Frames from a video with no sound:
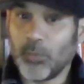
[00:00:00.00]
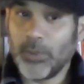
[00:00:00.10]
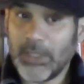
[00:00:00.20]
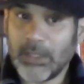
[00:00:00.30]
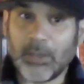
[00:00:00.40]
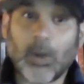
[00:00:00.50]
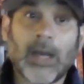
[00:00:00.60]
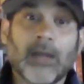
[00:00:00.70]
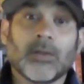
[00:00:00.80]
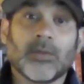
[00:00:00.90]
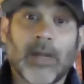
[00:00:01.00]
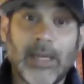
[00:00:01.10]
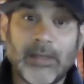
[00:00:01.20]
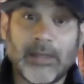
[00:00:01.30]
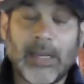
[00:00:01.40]
really wild,
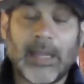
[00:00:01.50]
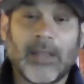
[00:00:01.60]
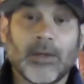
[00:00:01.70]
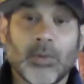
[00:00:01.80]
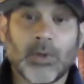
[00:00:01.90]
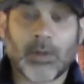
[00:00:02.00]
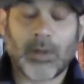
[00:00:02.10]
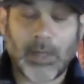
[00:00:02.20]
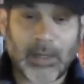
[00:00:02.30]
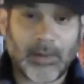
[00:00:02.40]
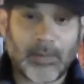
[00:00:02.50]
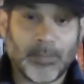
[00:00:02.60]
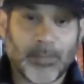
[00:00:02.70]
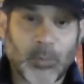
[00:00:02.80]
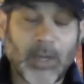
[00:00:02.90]
right? And there were
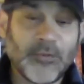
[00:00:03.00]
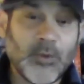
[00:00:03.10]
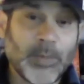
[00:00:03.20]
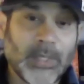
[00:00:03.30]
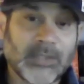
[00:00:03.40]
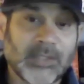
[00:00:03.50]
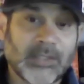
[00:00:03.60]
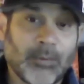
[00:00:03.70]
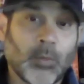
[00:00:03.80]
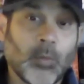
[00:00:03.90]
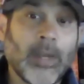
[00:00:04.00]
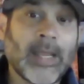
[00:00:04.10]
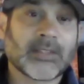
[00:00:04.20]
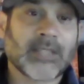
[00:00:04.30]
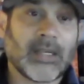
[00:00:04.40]
quite a few pitches that were way
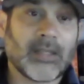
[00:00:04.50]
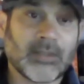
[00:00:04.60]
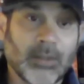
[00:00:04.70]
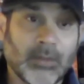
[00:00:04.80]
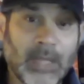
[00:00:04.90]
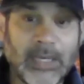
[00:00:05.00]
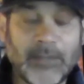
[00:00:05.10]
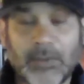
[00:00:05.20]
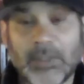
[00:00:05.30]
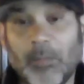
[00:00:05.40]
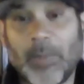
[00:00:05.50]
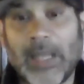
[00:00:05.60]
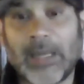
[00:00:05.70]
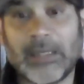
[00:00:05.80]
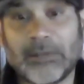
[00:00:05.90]
outside of the zone, not even
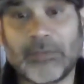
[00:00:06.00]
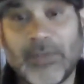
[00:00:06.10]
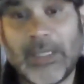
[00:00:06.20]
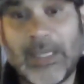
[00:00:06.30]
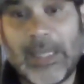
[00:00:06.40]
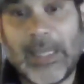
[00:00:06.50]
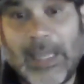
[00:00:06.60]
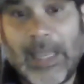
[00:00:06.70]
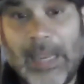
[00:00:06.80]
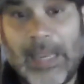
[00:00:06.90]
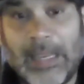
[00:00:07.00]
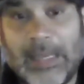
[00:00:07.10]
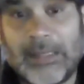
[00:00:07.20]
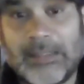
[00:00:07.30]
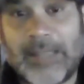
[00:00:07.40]
competitive.
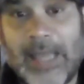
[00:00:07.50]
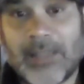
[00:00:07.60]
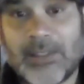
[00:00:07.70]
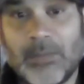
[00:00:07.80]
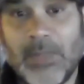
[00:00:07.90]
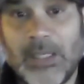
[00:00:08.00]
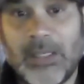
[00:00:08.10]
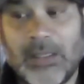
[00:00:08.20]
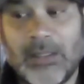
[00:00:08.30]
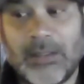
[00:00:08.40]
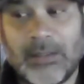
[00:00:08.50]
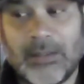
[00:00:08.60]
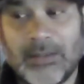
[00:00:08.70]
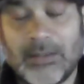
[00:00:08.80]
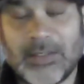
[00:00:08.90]
And that to me
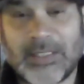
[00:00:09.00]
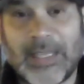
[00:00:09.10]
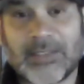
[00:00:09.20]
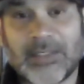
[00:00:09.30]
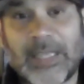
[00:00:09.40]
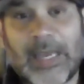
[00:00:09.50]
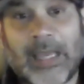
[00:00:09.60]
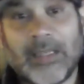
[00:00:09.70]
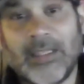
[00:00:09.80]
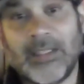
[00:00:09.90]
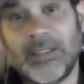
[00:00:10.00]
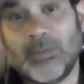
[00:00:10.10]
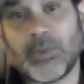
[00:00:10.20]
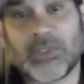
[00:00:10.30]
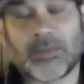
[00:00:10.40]
says that he
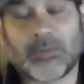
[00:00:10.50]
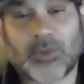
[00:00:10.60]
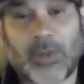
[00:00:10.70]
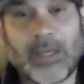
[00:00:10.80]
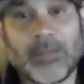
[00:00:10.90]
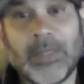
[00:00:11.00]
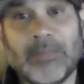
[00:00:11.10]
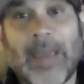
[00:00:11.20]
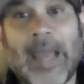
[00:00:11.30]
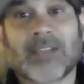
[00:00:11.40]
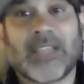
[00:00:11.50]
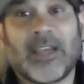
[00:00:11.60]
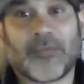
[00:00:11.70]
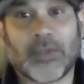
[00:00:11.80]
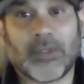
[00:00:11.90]
was trying to be max
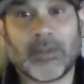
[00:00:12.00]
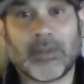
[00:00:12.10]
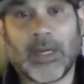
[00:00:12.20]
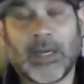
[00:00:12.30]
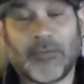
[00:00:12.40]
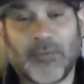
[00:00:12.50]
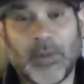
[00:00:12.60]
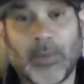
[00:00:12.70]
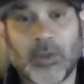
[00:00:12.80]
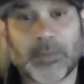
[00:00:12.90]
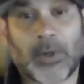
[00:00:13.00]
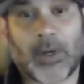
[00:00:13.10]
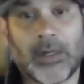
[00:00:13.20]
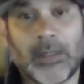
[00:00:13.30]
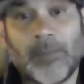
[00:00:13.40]
effort for the most
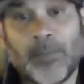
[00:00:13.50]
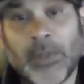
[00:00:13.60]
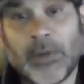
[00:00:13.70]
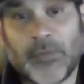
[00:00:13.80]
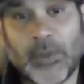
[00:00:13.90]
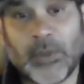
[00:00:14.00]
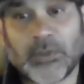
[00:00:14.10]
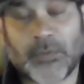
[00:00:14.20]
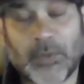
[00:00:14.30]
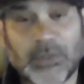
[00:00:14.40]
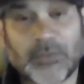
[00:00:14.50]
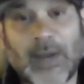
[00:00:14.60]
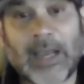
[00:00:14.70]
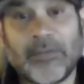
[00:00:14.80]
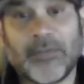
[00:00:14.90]
part for those first
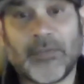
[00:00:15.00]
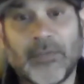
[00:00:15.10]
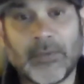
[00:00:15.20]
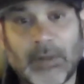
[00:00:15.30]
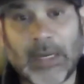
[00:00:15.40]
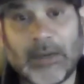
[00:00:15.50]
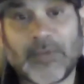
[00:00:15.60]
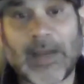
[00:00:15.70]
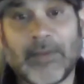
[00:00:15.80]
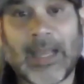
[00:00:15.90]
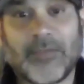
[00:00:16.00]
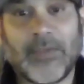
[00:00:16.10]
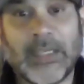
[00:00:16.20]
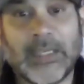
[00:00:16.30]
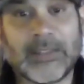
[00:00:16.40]
5.5
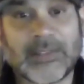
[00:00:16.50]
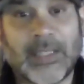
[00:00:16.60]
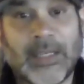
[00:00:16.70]
innings.